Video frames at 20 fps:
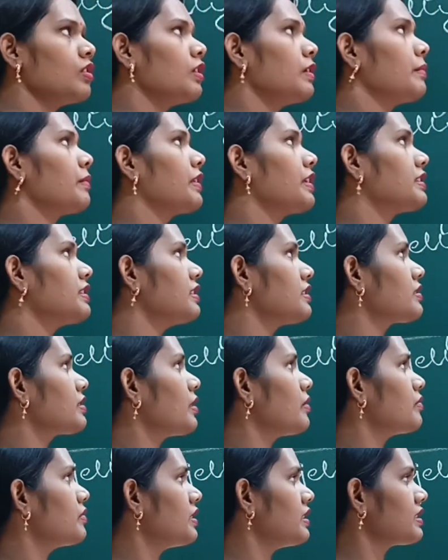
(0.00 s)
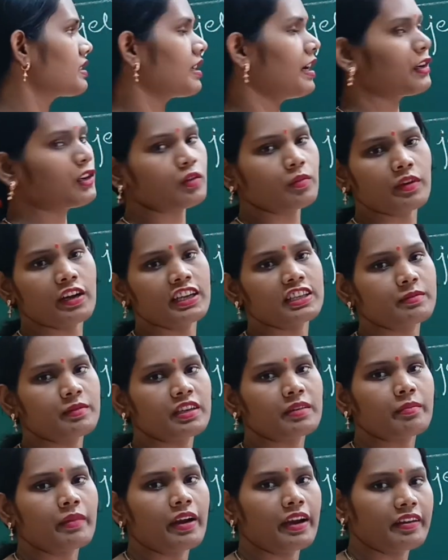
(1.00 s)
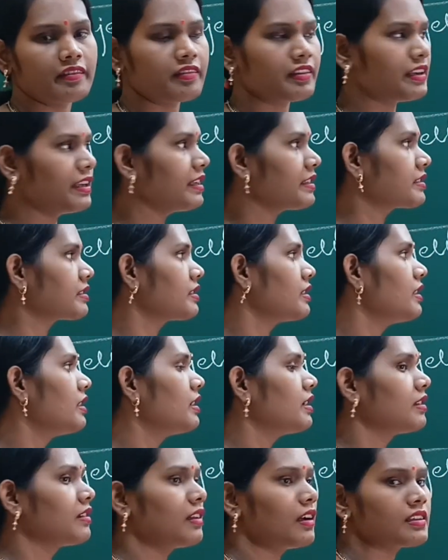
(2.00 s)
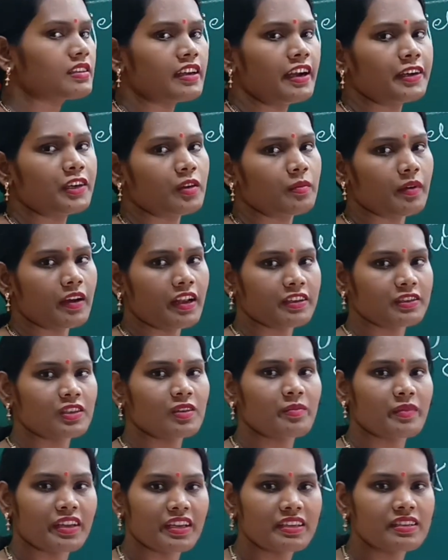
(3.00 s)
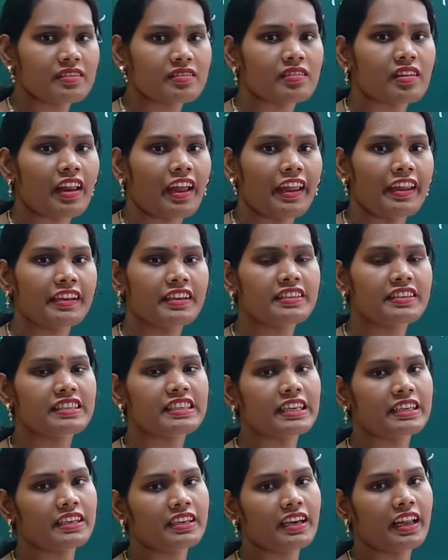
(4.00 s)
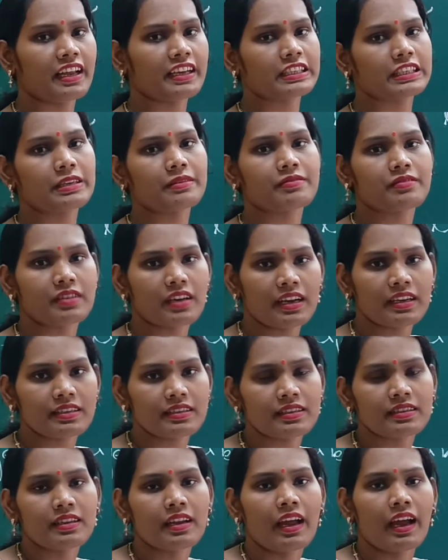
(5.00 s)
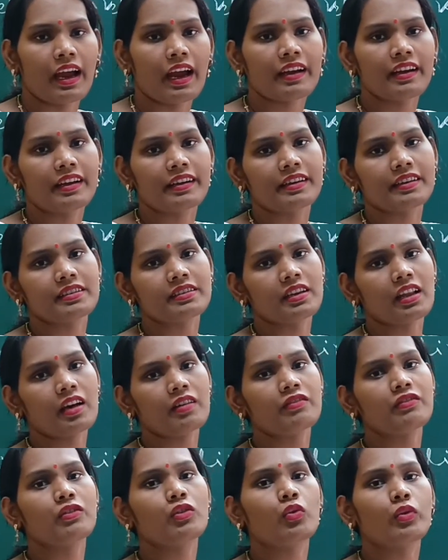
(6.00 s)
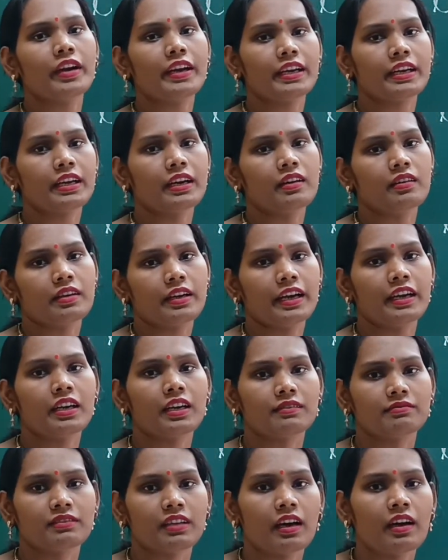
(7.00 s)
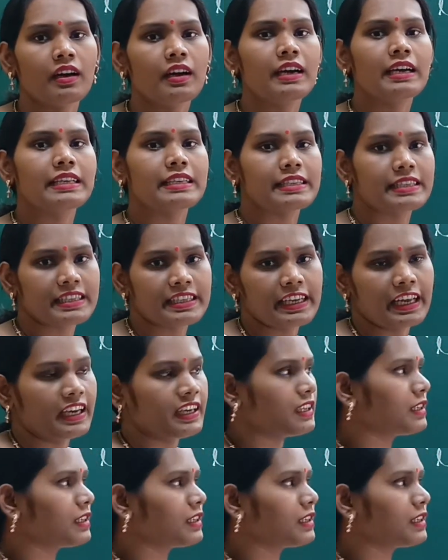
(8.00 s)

presence of this cytoplasmic matrix, the cytoplasm is like jelly-like substance and it is the fluid content of the cell.